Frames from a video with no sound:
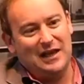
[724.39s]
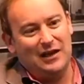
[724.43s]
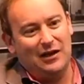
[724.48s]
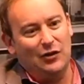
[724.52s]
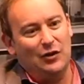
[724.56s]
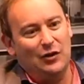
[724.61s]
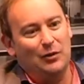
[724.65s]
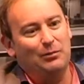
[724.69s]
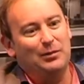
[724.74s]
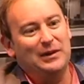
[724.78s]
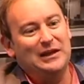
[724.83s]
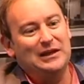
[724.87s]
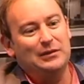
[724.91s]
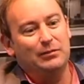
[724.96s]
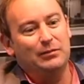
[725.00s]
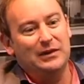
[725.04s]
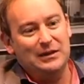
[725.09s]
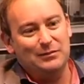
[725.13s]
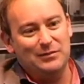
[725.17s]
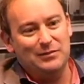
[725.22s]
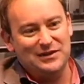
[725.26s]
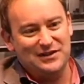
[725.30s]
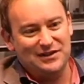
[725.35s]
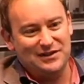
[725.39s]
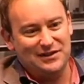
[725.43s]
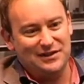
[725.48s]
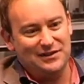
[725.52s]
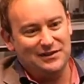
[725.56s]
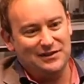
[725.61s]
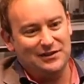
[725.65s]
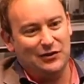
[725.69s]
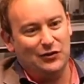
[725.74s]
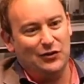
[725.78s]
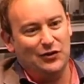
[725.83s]
had a lot of B2B
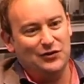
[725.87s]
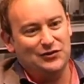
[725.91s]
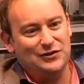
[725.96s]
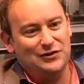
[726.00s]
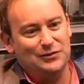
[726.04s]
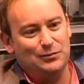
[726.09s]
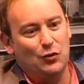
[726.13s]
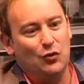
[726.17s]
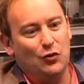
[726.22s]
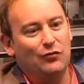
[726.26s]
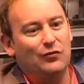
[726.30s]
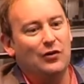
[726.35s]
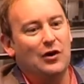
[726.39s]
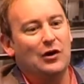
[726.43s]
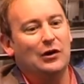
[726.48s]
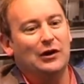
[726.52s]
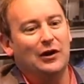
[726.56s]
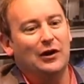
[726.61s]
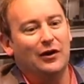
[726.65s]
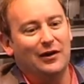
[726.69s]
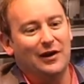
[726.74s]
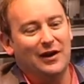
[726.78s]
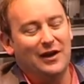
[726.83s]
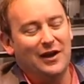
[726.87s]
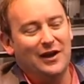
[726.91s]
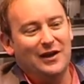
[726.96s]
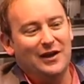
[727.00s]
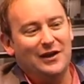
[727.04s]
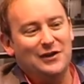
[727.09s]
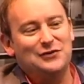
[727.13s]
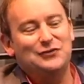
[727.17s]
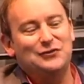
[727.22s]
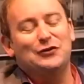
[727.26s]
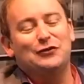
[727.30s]
businesses across his portfolio,
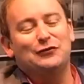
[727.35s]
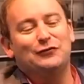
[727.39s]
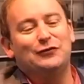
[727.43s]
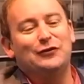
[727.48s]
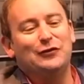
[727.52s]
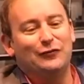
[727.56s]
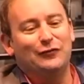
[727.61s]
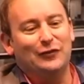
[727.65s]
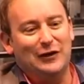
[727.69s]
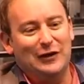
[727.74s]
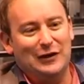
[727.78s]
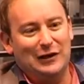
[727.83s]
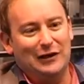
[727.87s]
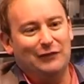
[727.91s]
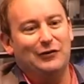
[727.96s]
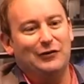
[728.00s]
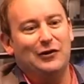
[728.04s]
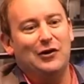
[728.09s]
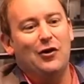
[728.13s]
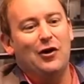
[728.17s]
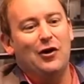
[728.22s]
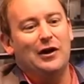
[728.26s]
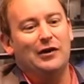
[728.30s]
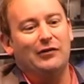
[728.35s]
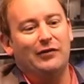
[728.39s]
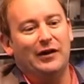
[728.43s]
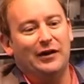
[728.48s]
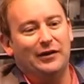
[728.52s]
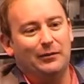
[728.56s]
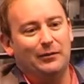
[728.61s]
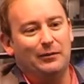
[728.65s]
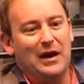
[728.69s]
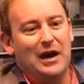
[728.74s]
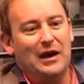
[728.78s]
he's still a very, very clever guy
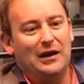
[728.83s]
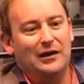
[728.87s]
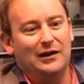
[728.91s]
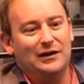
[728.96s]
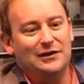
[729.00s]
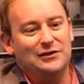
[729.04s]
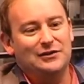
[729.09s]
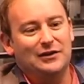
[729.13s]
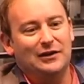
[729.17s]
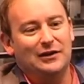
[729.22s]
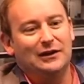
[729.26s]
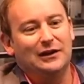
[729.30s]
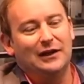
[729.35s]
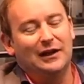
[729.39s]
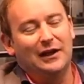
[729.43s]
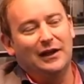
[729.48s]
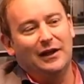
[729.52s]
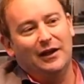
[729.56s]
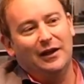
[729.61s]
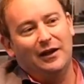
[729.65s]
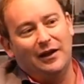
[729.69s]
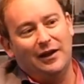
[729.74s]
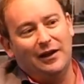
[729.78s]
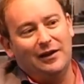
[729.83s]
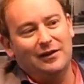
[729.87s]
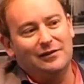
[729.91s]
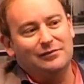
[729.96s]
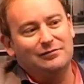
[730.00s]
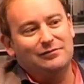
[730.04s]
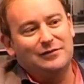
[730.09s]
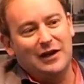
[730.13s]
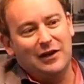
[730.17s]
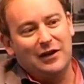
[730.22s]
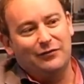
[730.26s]
around the marketing side.
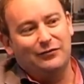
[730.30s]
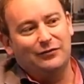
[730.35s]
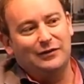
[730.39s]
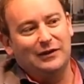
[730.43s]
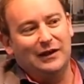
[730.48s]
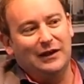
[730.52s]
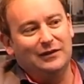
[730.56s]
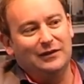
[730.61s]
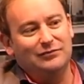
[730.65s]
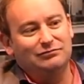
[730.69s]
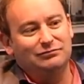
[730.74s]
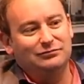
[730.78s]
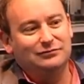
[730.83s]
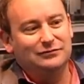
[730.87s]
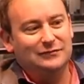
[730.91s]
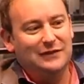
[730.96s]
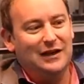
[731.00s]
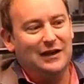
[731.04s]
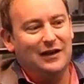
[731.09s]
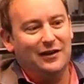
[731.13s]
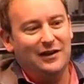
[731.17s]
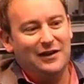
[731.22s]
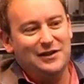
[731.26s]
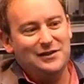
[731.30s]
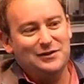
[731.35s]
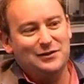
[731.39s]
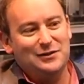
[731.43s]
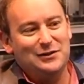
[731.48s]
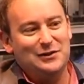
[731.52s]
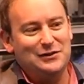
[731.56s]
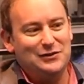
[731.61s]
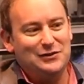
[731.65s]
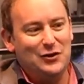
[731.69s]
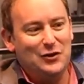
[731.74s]
And, yeah, and you know,
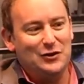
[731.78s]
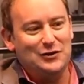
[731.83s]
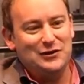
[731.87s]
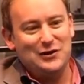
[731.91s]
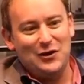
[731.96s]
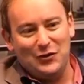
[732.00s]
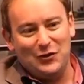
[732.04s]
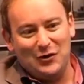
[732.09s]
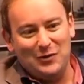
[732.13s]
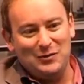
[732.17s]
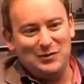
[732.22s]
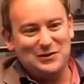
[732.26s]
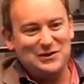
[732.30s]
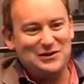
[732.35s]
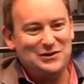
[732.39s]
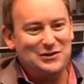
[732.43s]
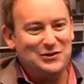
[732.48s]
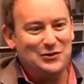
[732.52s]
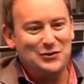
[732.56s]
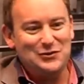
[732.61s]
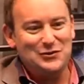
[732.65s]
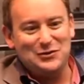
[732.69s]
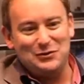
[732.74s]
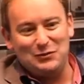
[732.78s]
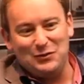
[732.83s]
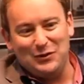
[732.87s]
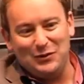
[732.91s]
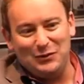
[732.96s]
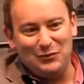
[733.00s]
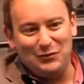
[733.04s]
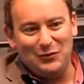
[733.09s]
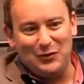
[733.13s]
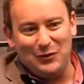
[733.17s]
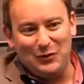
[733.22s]
he's got a telco business too, so
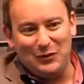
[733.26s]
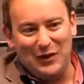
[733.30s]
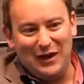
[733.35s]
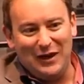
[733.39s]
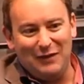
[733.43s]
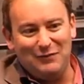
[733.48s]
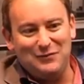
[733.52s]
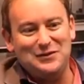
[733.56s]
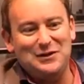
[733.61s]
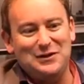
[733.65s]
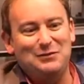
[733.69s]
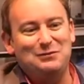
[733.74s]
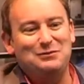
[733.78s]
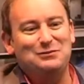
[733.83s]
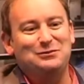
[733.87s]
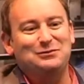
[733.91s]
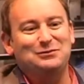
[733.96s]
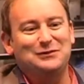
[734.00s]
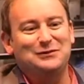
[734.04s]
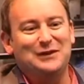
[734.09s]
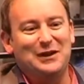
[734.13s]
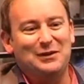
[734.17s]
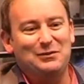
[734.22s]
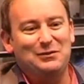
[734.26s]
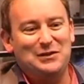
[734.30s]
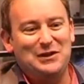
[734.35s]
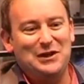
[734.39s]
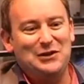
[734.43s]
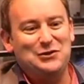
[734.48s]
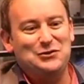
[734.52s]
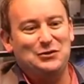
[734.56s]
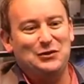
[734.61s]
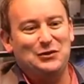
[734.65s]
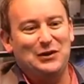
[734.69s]
we have some, you know,
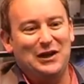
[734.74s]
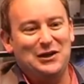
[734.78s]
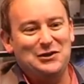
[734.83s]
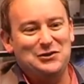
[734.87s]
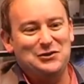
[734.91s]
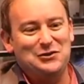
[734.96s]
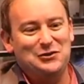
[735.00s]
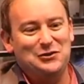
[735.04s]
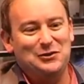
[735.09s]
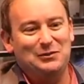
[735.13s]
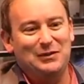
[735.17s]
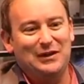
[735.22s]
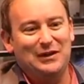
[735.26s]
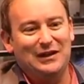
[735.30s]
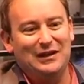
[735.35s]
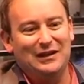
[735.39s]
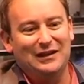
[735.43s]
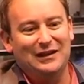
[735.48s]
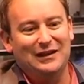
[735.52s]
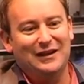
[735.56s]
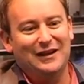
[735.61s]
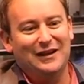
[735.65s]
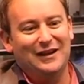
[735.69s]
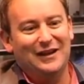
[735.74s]
potential relationship there.